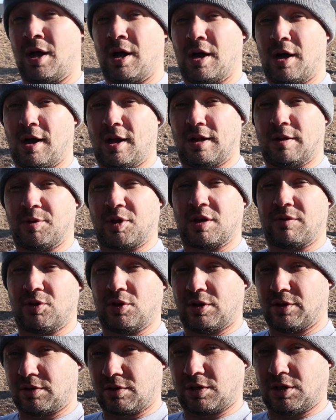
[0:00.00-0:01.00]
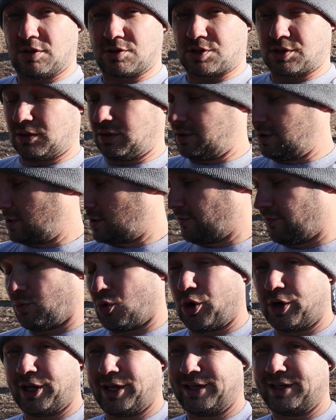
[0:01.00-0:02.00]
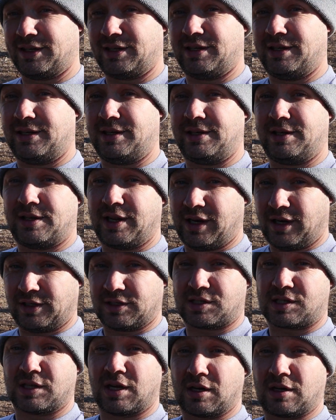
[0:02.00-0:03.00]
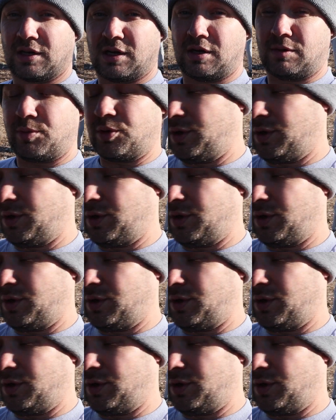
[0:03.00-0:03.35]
Let me give you a little closer look of what it didn't suck up.